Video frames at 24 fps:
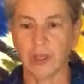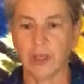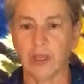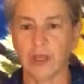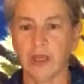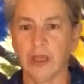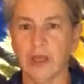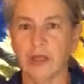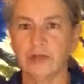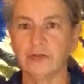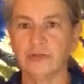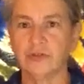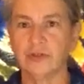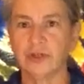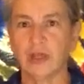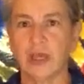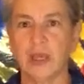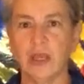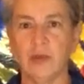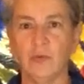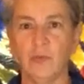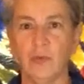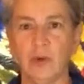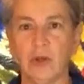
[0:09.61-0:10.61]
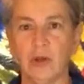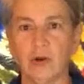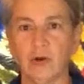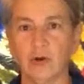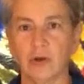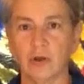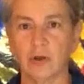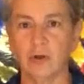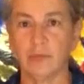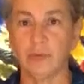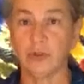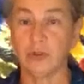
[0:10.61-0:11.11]
And today we are
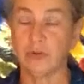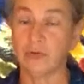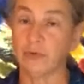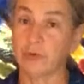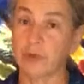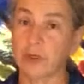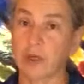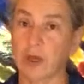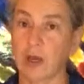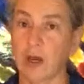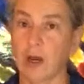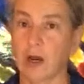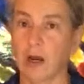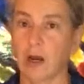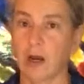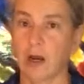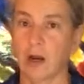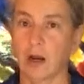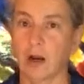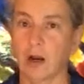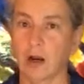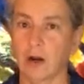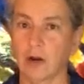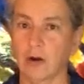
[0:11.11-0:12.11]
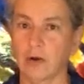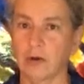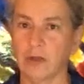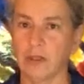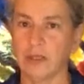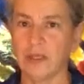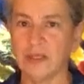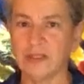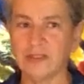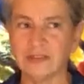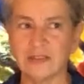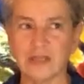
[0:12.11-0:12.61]
going to be doing our
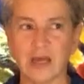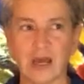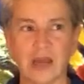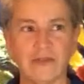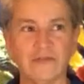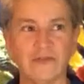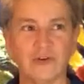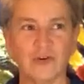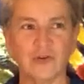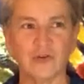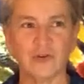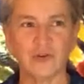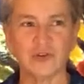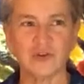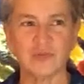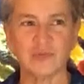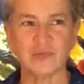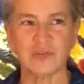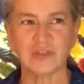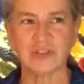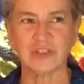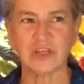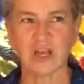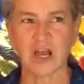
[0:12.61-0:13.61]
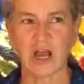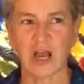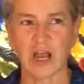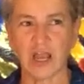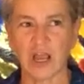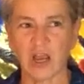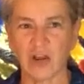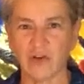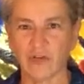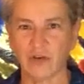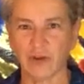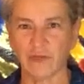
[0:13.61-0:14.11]
In Time for Christmas
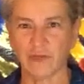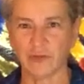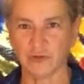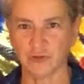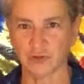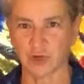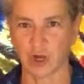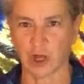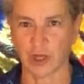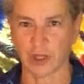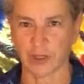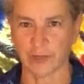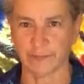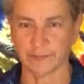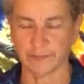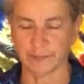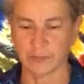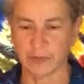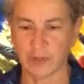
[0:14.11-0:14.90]
kayak raffle drawing.